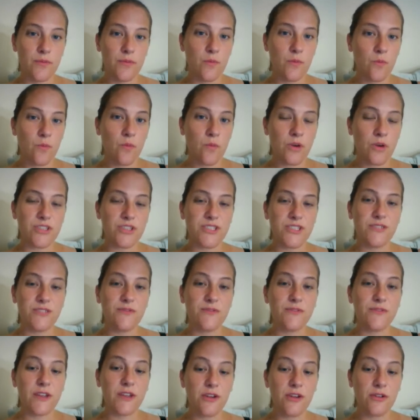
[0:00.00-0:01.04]
were
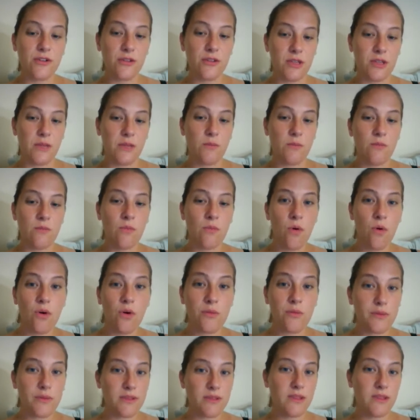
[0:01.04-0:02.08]
severely,
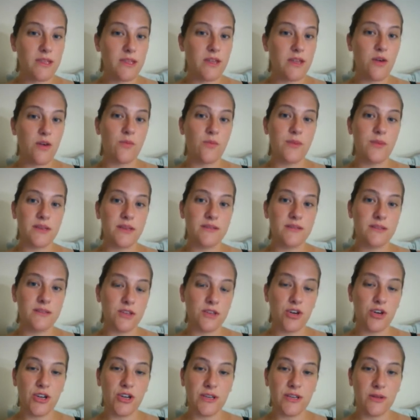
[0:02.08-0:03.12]
morbidly obese and
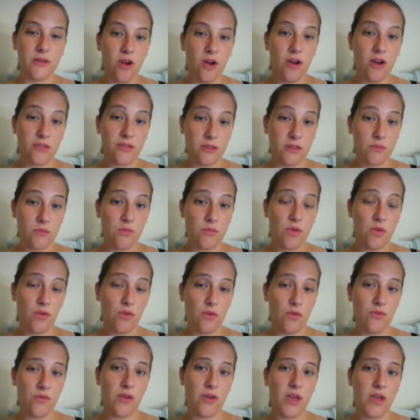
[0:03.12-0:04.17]
couldn't hardly
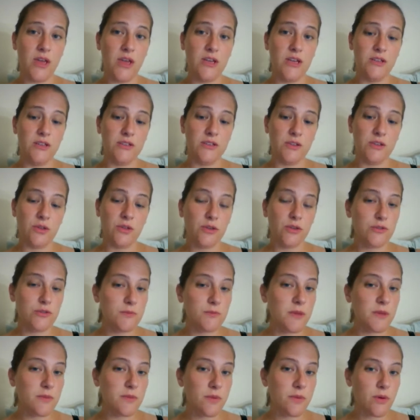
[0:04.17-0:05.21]
move. So those
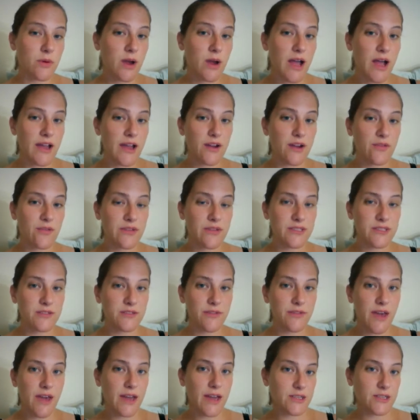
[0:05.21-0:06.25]
people were higher risk
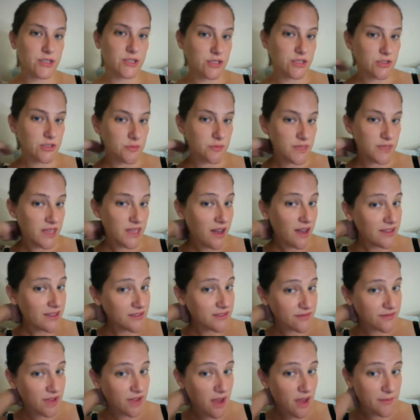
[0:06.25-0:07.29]
factors because
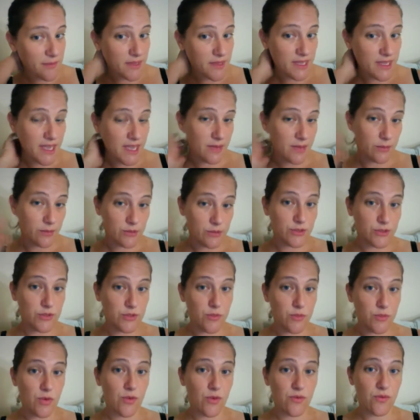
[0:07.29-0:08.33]
of not being able to
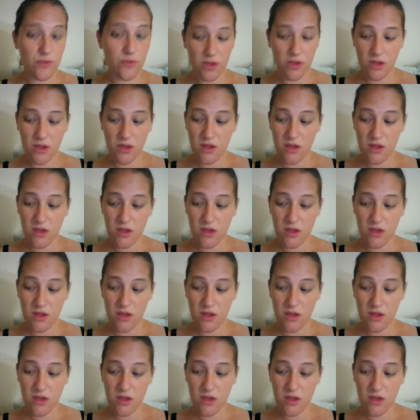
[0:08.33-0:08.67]
move,